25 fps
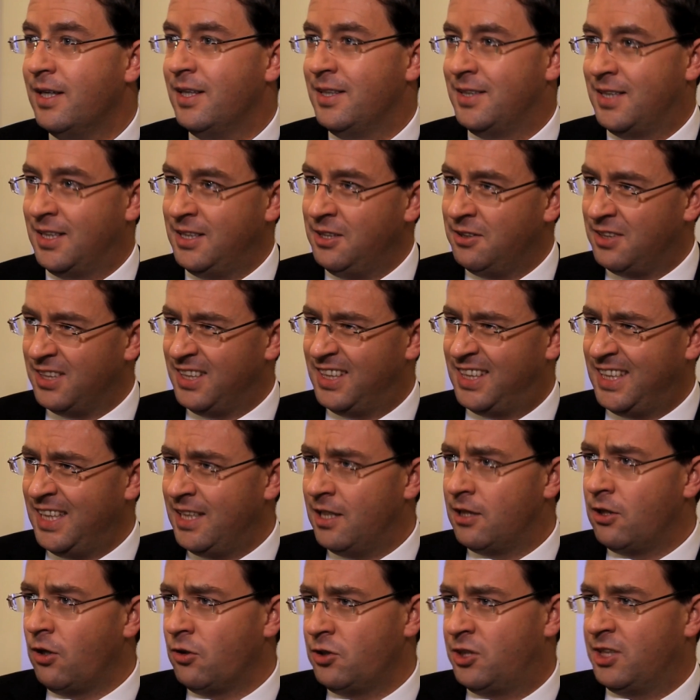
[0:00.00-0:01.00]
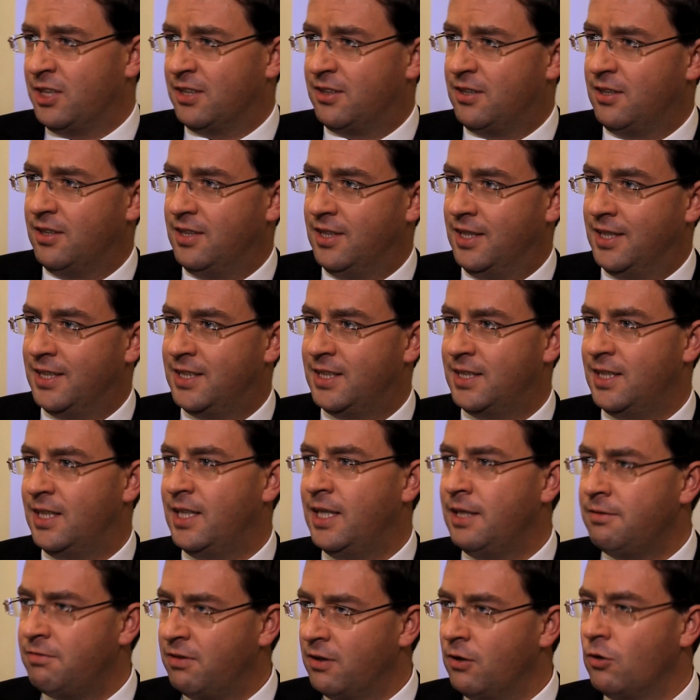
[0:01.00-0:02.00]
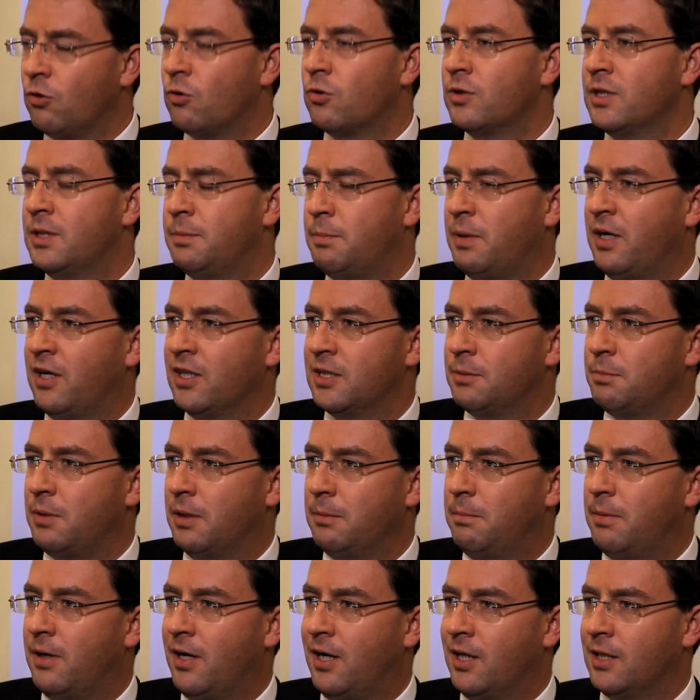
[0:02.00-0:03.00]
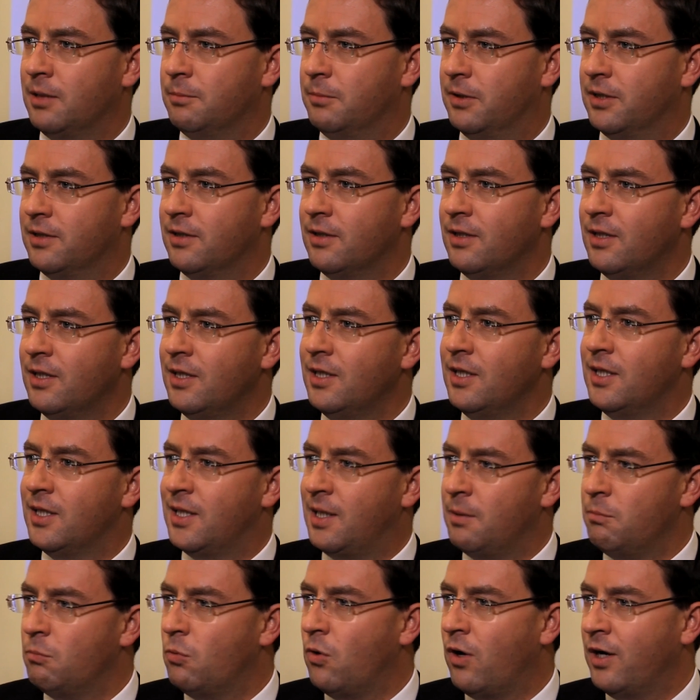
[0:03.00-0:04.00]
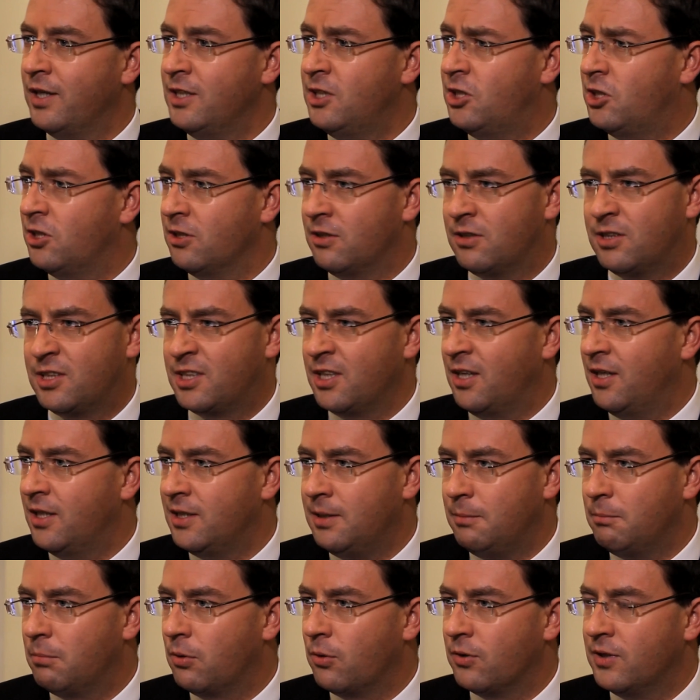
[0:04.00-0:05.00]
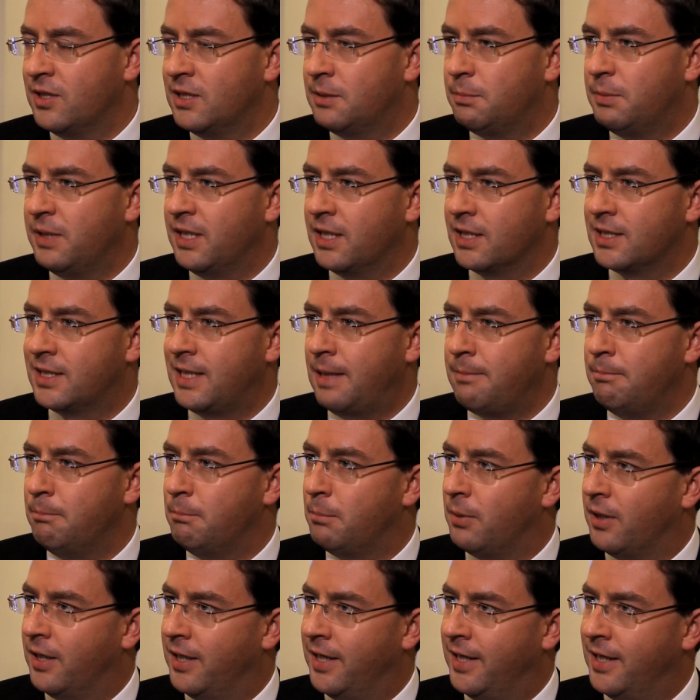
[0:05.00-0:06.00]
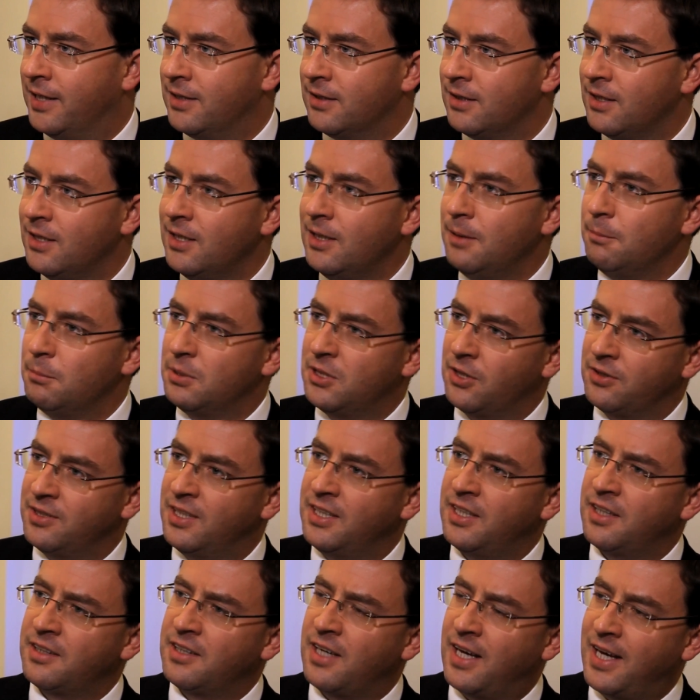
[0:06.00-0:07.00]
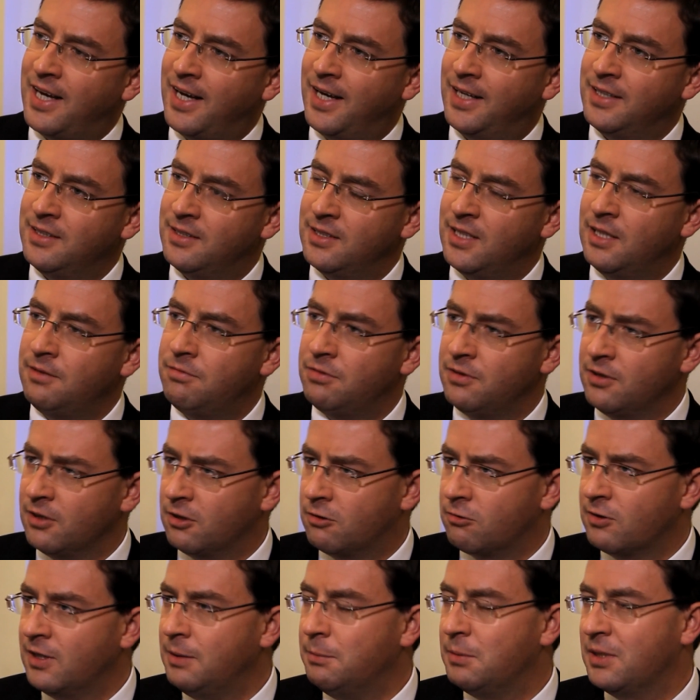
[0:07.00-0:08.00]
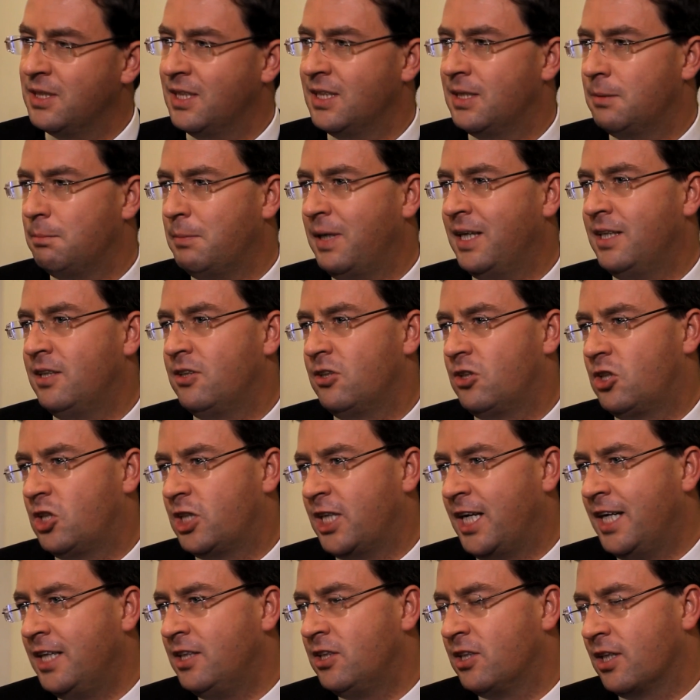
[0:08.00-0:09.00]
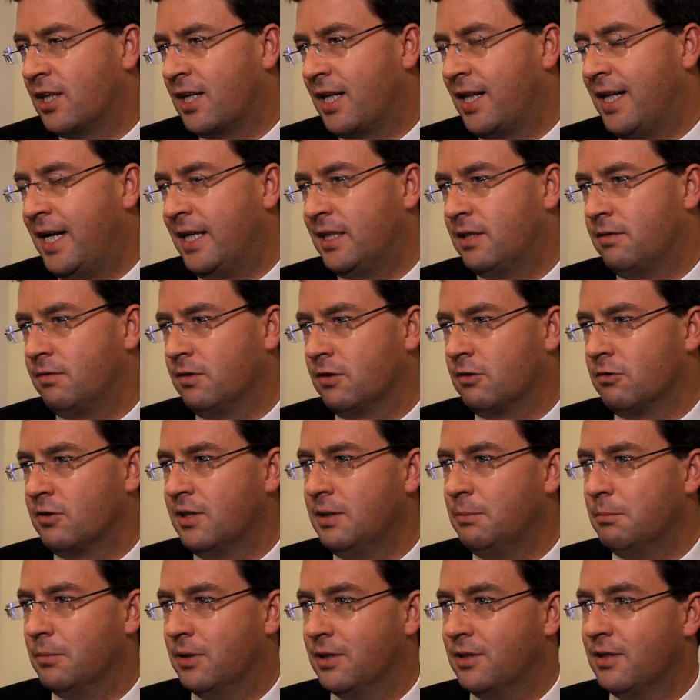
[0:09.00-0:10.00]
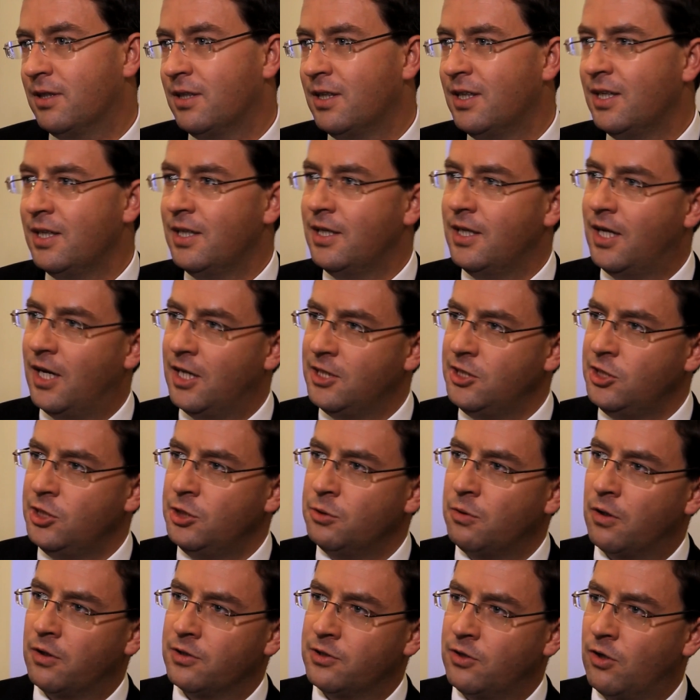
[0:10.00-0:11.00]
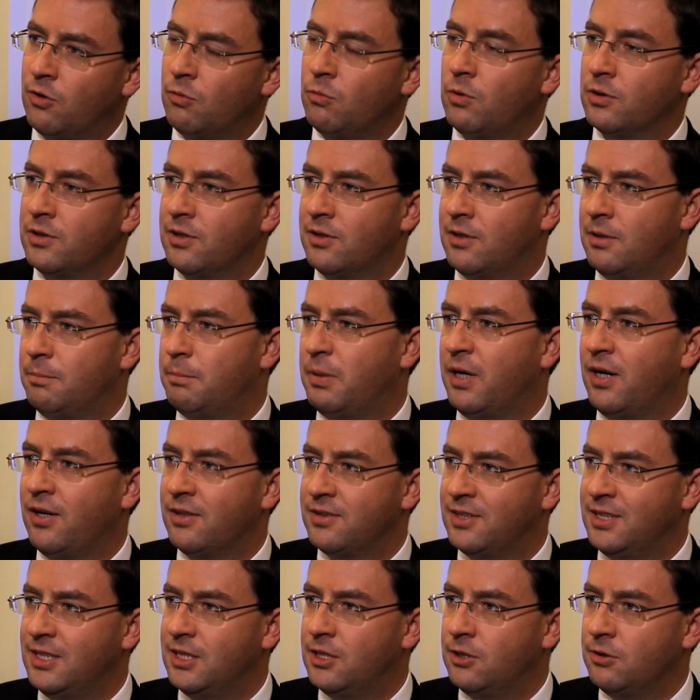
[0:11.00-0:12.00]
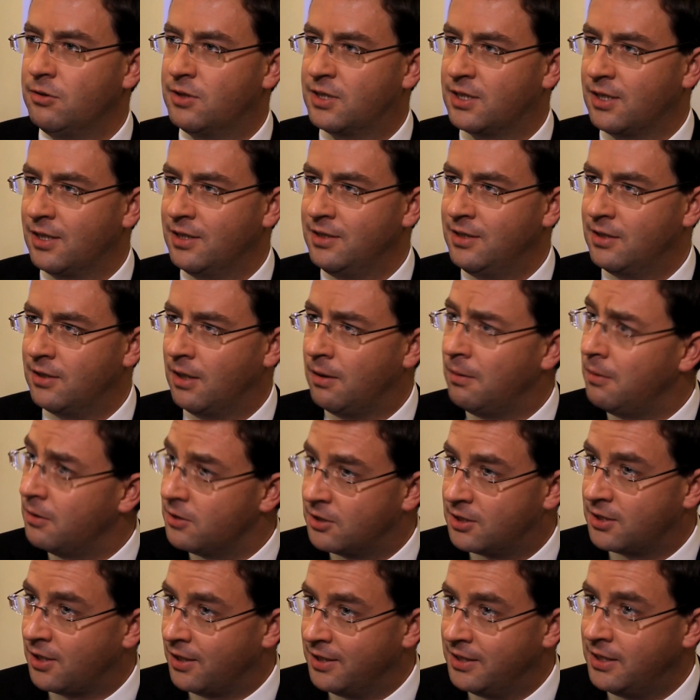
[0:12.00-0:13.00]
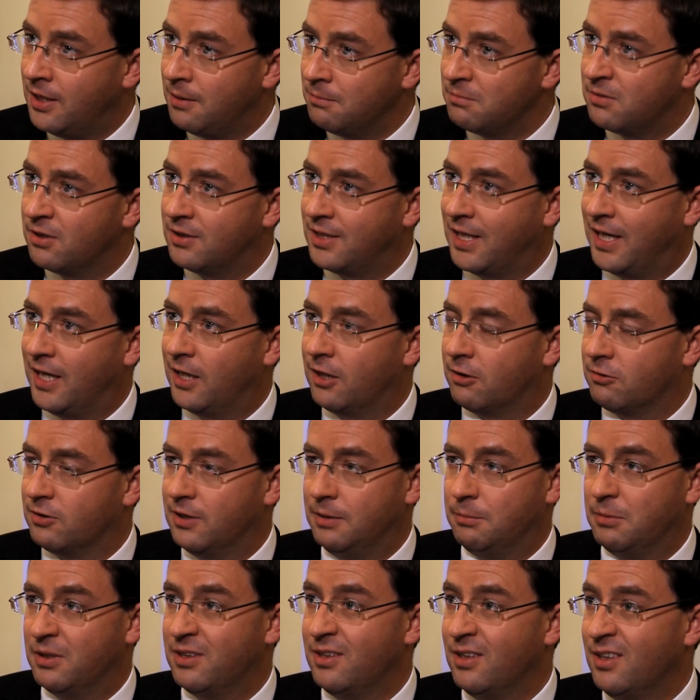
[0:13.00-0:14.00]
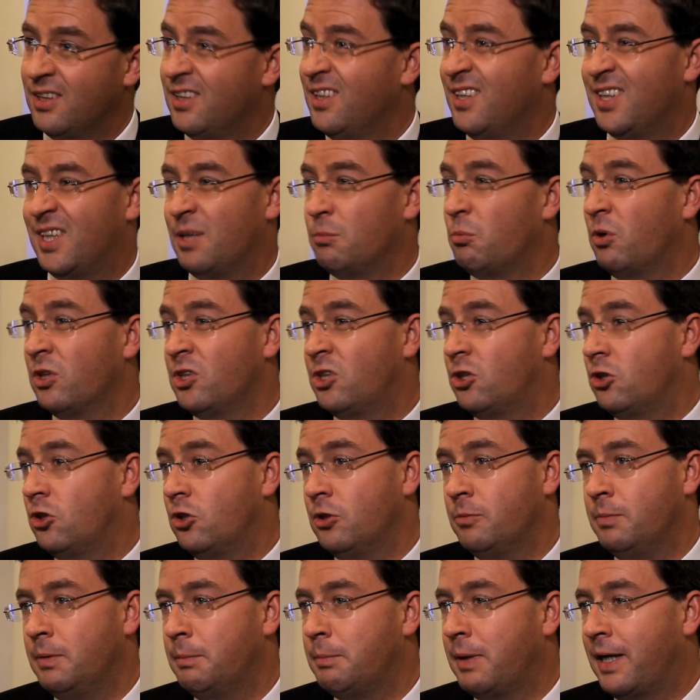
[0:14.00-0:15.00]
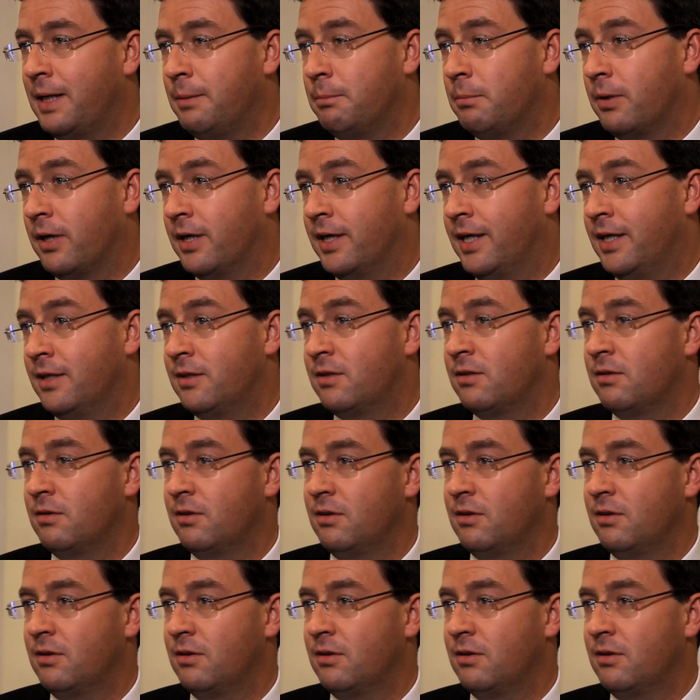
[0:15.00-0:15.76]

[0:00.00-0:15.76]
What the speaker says: Now you can see a logic to this. If a law is passed by Parliament, then why should certain employers be exempt by it? But on the other hand, if an agreement is made to change a collective agreement and you are not one of the parties who sign up to that agreement, then why should you be bound by it?